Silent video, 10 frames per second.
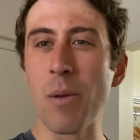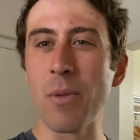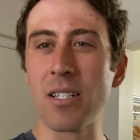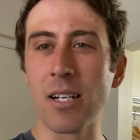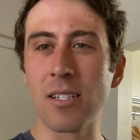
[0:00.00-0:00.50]
maybe
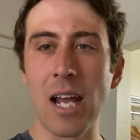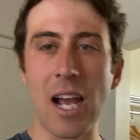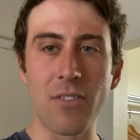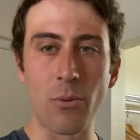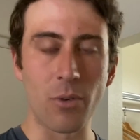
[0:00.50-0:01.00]

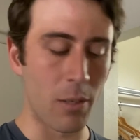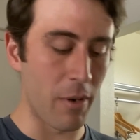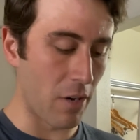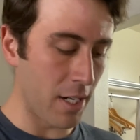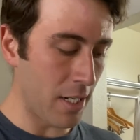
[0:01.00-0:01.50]
6.5 that we're gonna be
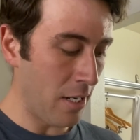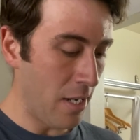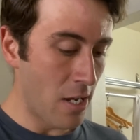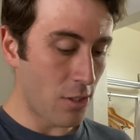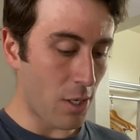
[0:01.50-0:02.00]
running.
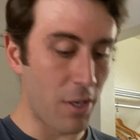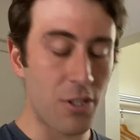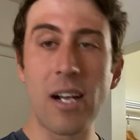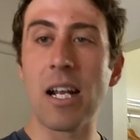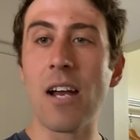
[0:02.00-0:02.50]
So I'm gonna
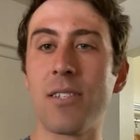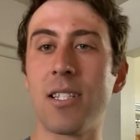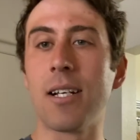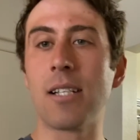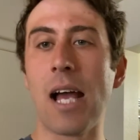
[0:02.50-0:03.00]
try to have
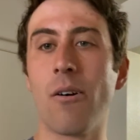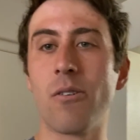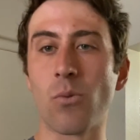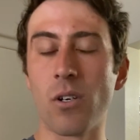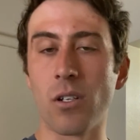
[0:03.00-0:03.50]
6
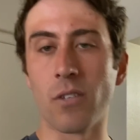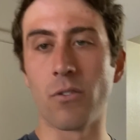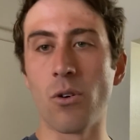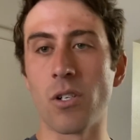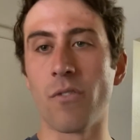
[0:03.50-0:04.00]
hours worth of
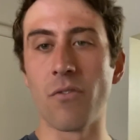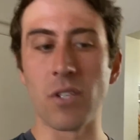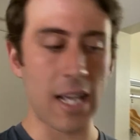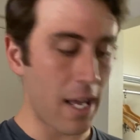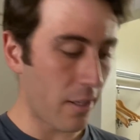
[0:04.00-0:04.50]
250
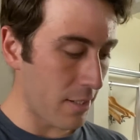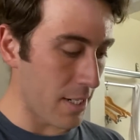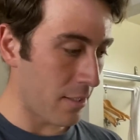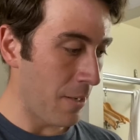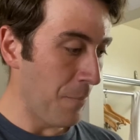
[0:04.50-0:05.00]

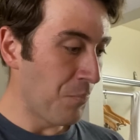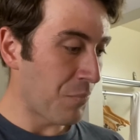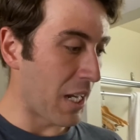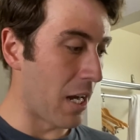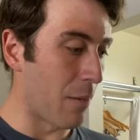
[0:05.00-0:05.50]
calories.
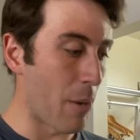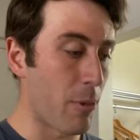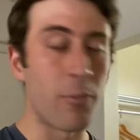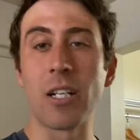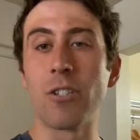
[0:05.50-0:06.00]
I'm gonna bring a